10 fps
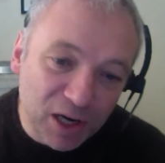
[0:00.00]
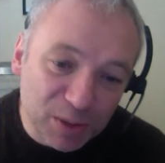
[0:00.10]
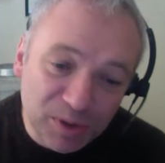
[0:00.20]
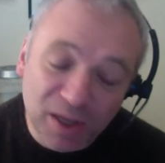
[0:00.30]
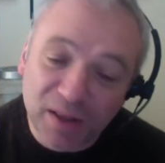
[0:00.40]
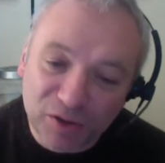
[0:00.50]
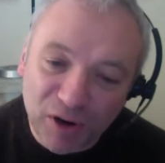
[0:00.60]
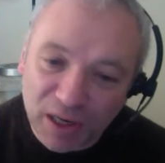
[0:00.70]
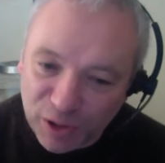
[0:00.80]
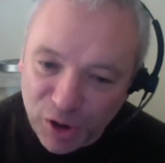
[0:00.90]
but then the
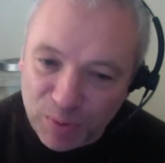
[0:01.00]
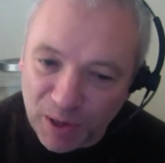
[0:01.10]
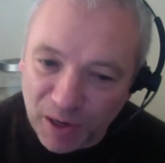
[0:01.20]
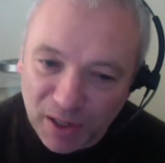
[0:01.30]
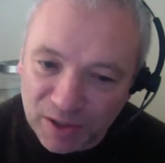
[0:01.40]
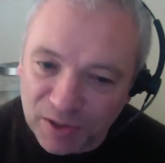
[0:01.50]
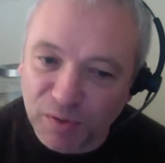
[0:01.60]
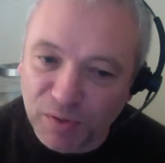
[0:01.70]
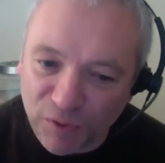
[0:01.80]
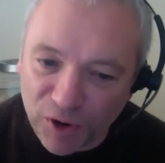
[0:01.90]
drugs are openly licensed
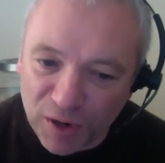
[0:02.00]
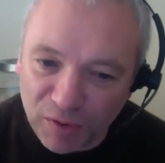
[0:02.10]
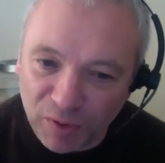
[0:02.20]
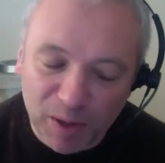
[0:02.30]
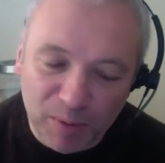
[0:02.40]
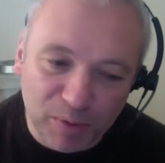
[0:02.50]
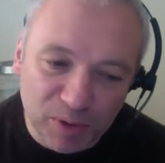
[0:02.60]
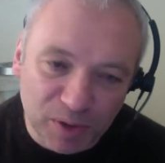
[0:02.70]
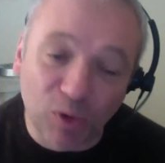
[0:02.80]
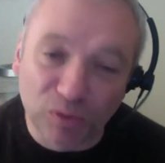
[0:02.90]
and free for people
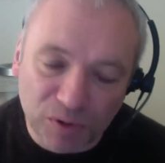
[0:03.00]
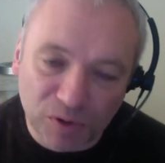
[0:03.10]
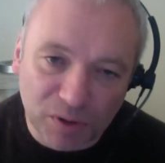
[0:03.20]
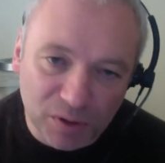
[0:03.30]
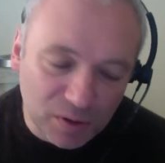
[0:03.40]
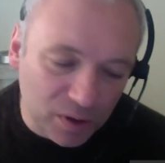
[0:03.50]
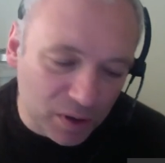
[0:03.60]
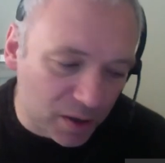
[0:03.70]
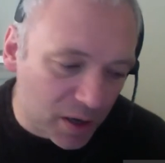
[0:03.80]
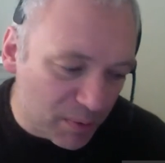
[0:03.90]
to, or
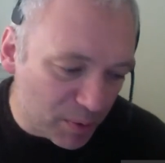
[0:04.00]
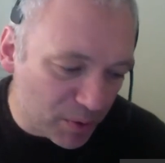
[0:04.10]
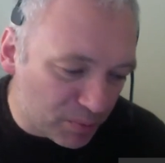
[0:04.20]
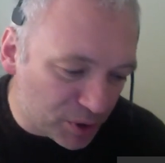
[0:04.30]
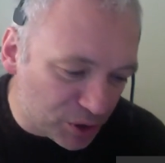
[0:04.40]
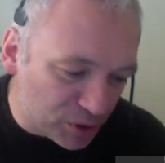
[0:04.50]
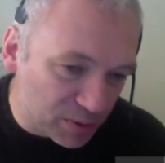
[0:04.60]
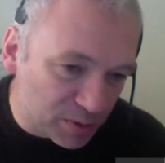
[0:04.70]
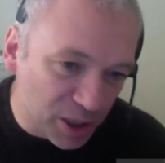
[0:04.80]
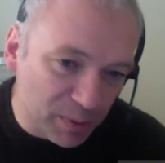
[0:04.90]
people can produce
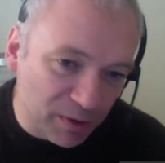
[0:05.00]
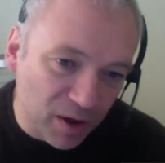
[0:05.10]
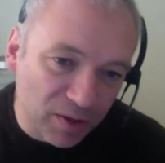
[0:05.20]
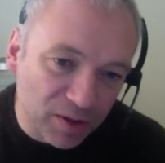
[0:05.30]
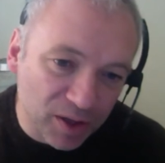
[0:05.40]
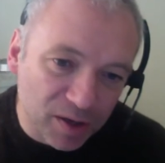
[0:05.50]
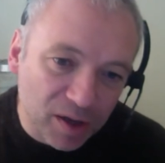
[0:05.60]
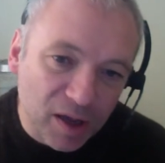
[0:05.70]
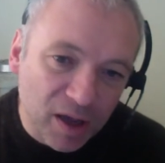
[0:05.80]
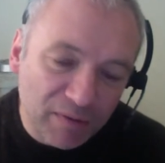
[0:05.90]
them cheaply rather than
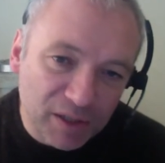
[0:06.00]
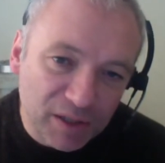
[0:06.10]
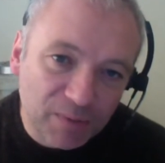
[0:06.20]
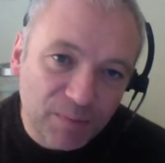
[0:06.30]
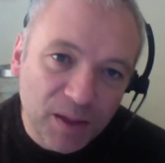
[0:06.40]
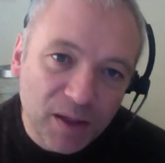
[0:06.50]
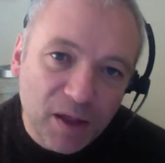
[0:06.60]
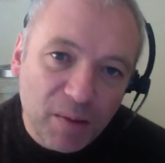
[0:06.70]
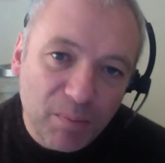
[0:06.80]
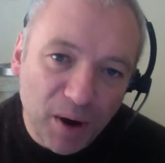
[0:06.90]
having to
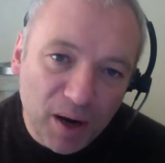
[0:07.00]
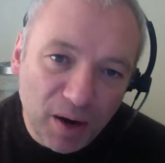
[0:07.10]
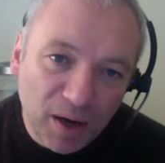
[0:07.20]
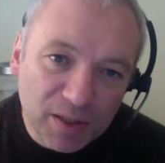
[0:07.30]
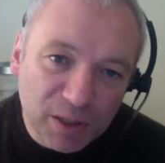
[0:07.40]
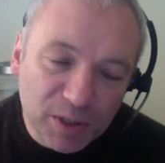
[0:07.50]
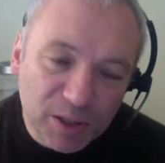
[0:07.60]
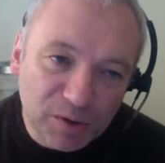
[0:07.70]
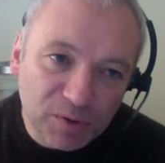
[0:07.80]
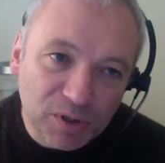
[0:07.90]
buy licensed
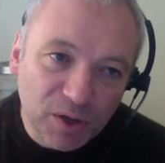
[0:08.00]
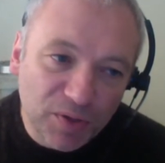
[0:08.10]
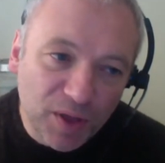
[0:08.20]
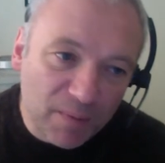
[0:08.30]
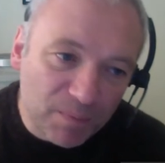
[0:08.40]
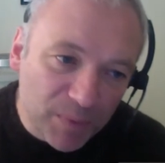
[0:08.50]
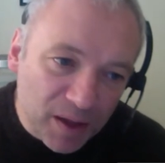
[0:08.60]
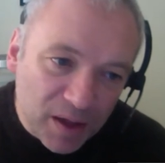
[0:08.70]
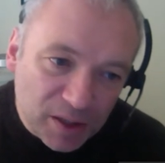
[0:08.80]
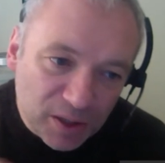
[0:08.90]
material. So
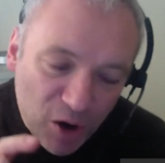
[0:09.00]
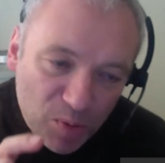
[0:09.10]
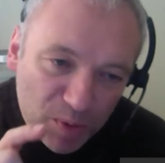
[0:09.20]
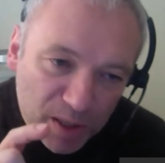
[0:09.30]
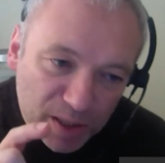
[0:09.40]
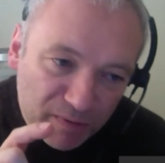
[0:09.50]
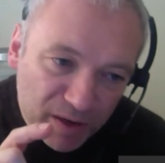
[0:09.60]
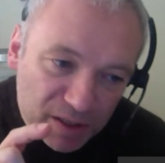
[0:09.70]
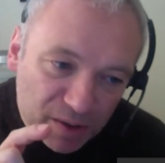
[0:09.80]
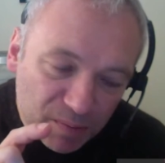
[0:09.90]
openness kind
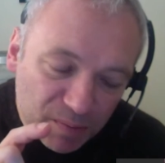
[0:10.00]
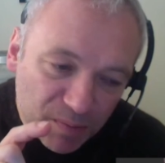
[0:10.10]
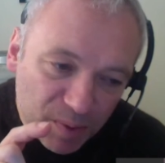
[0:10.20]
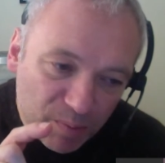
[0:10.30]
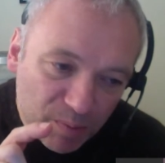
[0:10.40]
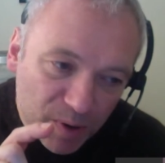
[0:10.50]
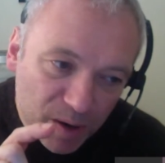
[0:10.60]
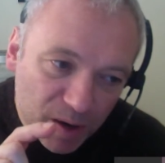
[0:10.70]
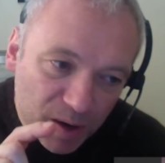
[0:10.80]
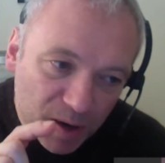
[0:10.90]
of
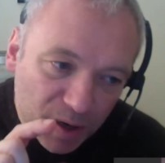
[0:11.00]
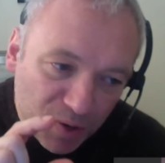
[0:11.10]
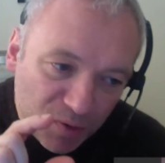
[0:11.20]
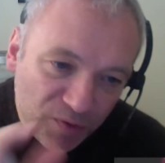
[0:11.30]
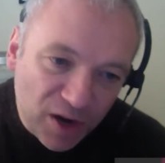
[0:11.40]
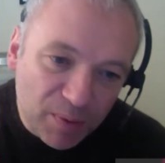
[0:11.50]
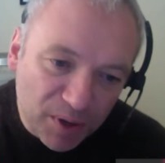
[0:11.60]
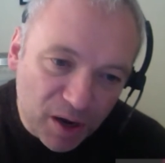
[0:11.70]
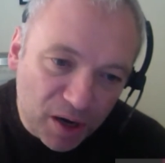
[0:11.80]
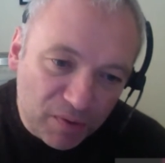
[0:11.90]
can flip the
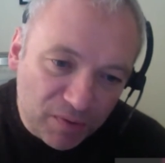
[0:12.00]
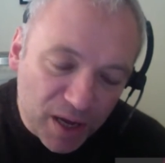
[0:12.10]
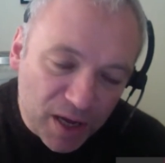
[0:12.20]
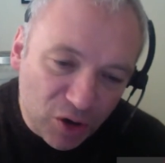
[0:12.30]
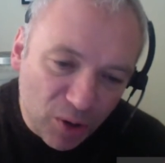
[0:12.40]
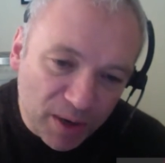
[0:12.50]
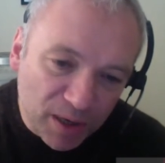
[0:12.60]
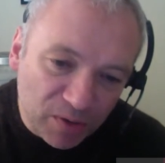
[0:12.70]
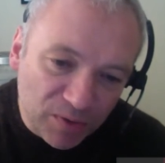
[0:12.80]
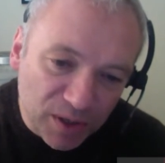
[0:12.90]
kind of
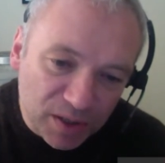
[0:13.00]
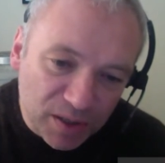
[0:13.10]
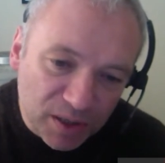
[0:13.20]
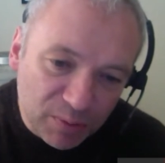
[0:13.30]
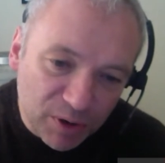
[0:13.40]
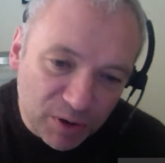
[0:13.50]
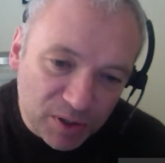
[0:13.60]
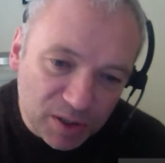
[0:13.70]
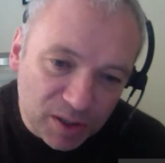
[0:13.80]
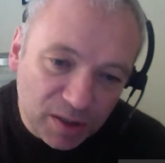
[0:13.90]
economics of these
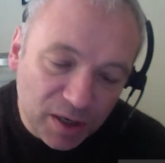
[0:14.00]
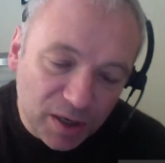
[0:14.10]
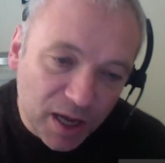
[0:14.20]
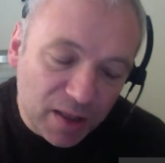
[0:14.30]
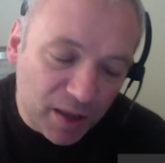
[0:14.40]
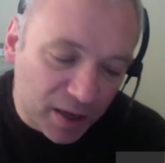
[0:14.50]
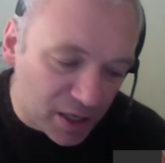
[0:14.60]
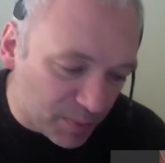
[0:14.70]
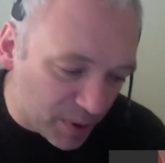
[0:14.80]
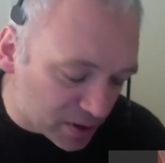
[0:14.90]
processes, and again that
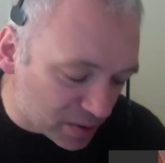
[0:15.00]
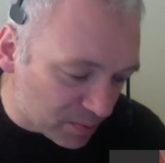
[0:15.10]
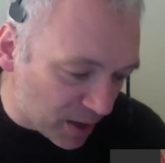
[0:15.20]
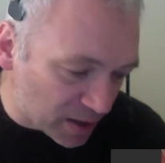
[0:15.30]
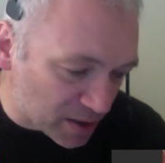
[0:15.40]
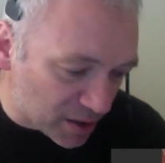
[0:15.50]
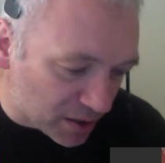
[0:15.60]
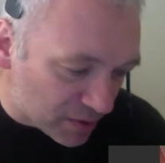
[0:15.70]
gets back to the kind of,